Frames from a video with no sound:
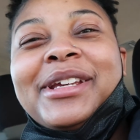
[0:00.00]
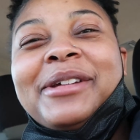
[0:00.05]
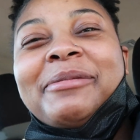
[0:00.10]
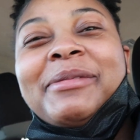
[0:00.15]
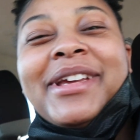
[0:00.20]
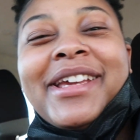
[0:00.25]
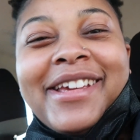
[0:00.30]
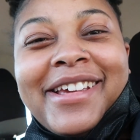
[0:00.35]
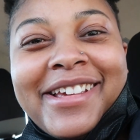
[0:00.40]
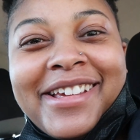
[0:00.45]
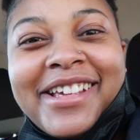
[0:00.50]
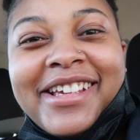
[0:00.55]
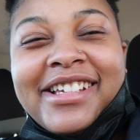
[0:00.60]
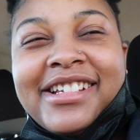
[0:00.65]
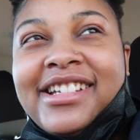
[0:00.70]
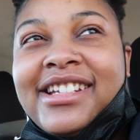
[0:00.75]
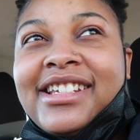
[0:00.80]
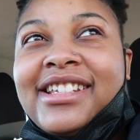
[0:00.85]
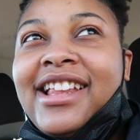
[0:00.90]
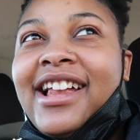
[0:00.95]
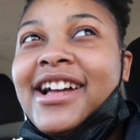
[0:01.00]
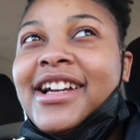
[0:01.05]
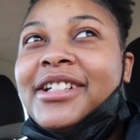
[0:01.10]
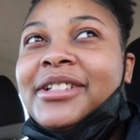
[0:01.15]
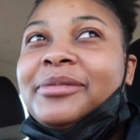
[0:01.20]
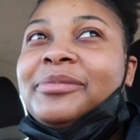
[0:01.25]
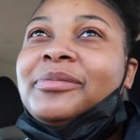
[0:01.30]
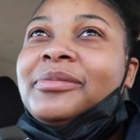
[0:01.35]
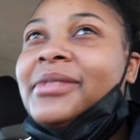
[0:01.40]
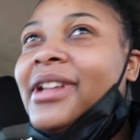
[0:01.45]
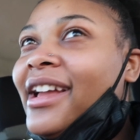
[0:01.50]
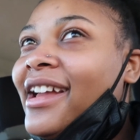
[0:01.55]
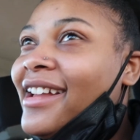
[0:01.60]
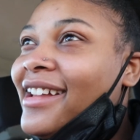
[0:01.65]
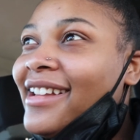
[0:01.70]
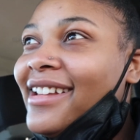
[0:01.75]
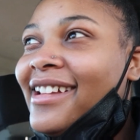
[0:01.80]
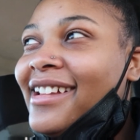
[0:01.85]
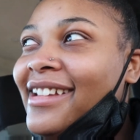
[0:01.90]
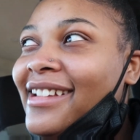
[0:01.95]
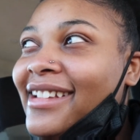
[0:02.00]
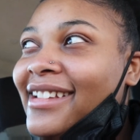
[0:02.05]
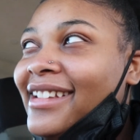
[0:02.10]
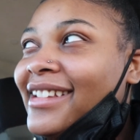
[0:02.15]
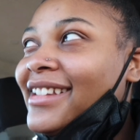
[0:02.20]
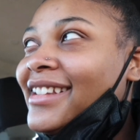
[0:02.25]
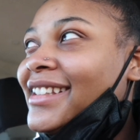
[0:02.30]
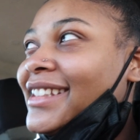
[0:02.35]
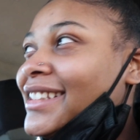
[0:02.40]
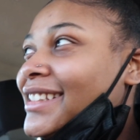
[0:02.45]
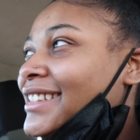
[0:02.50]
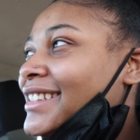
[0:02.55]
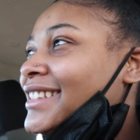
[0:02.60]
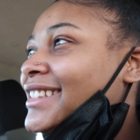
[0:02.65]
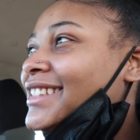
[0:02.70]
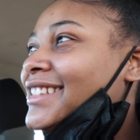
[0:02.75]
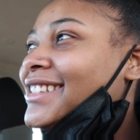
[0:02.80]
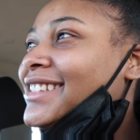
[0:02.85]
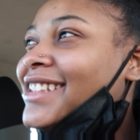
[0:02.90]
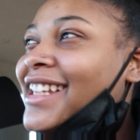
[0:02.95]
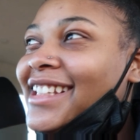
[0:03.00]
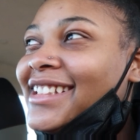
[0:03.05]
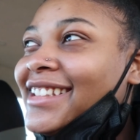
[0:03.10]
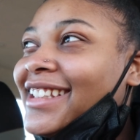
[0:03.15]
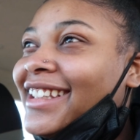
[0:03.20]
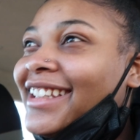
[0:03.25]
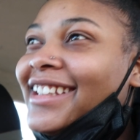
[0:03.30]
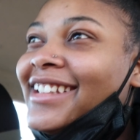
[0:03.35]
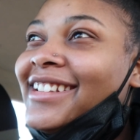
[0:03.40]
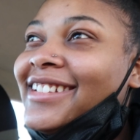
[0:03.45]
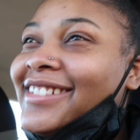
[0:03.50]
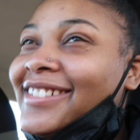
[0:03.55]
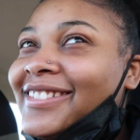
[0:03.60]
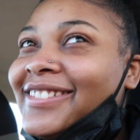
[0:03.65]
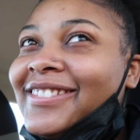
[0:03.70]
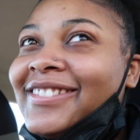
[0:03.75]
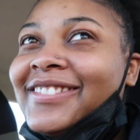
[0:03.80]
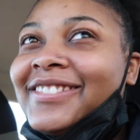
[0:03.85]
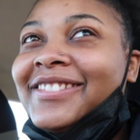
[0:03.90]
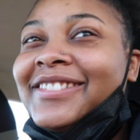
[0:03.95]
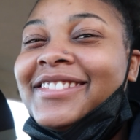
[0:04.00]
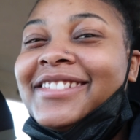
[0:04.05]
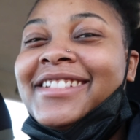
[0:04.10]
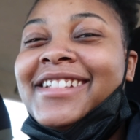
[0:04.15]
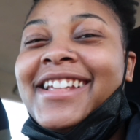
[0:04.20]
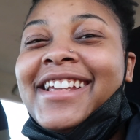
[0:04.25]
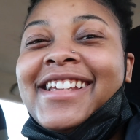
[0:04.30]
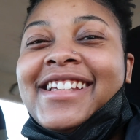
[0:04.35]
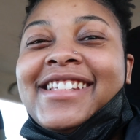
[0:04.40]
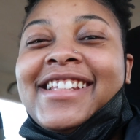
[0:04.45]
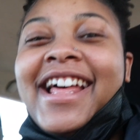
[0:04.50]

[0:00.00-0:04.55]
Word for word: to me, it's just like, ah, that's cute. It's